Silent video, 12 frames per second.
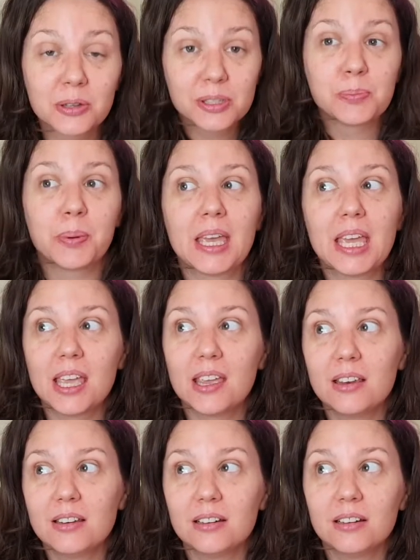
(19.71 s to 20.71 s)
it's
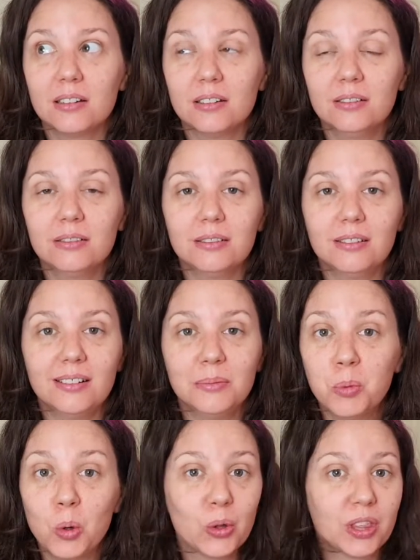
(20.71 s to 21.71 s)
been oh,
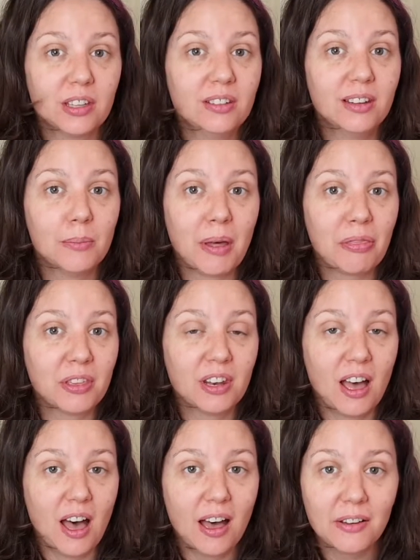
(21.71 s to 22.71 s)
more than a month and a
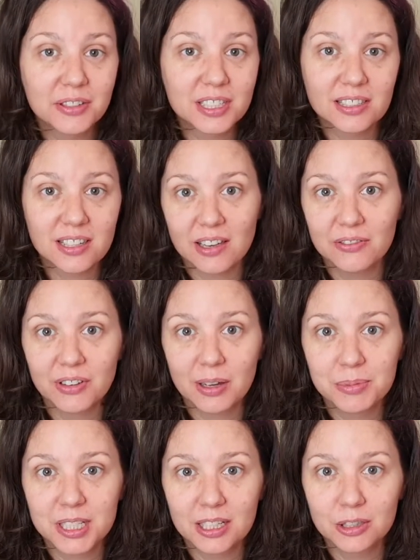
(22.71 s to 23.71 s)
half since I've
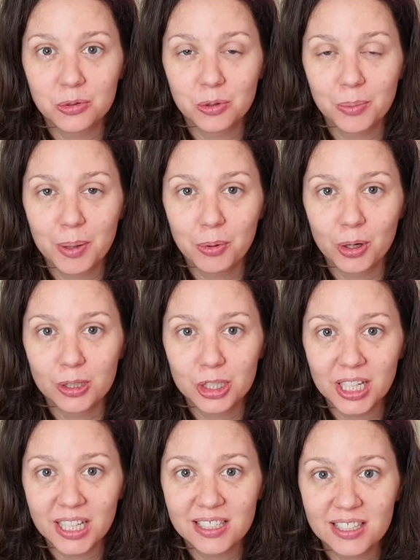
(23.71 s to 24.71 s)
updated you on my
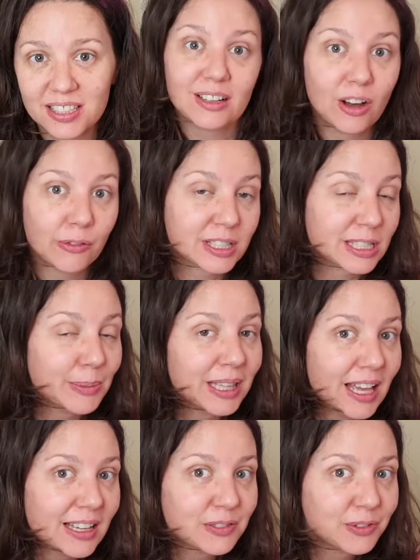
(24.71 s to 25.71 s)
projects. Obviously my
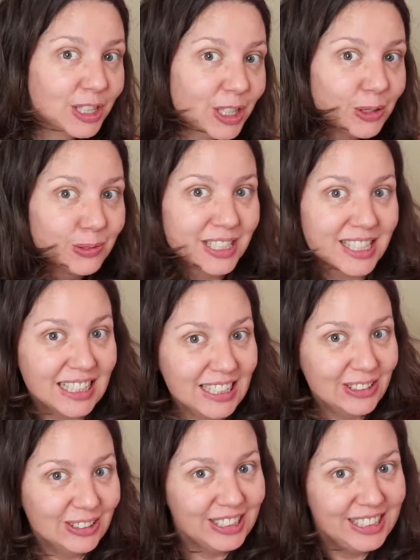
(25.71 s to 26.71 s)
last video was the
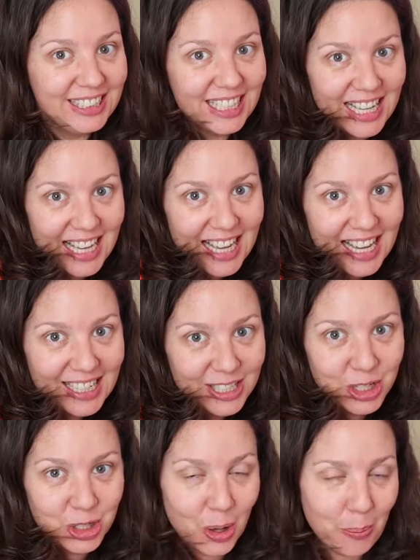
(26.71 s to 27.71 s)
little yarn
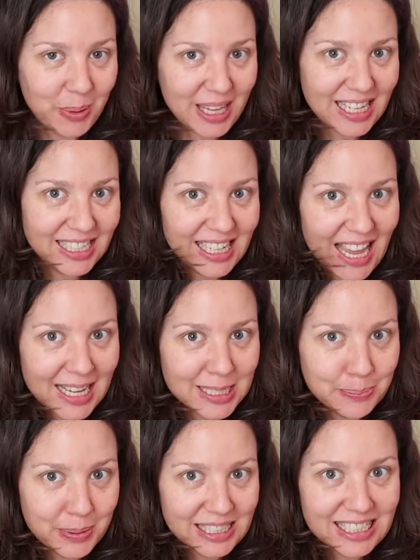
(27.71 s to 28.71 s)
shopping
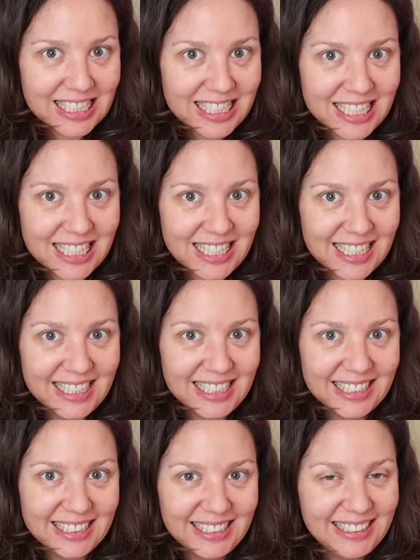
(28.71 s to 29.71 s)
expedition.
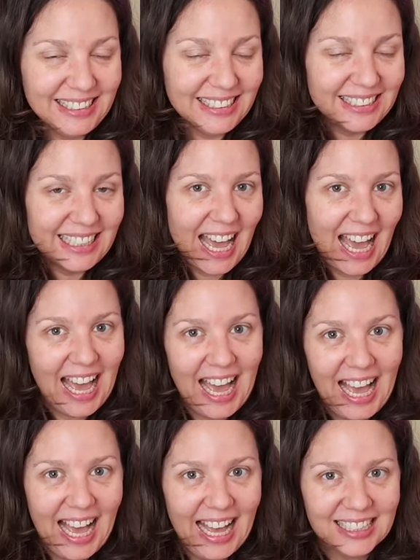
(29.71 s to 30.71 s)

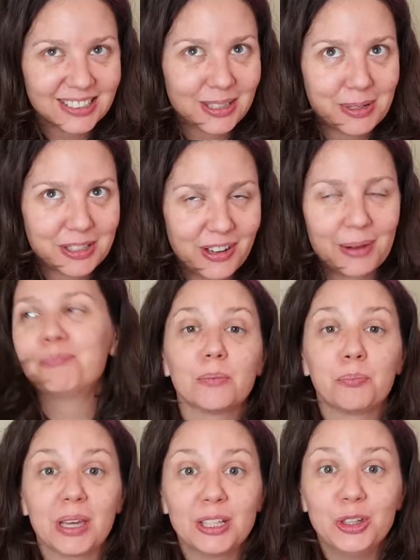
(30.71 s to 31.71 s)
Ah, so much fun.
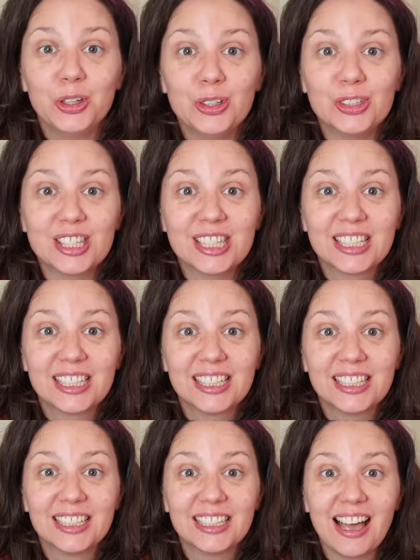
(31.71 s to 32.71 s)
Big news,
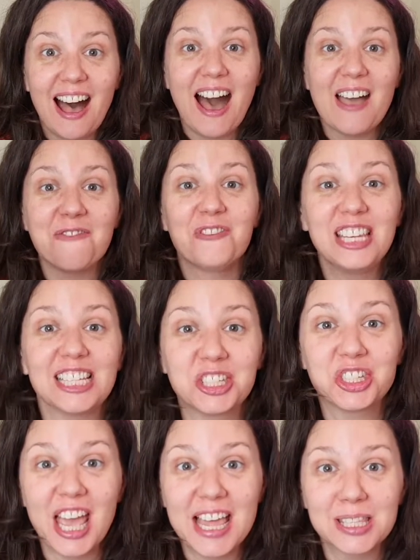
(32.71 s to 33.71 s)
I
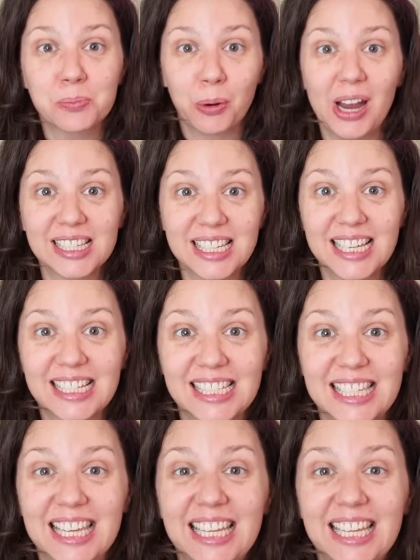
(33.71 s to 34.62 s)
finished Jen's present.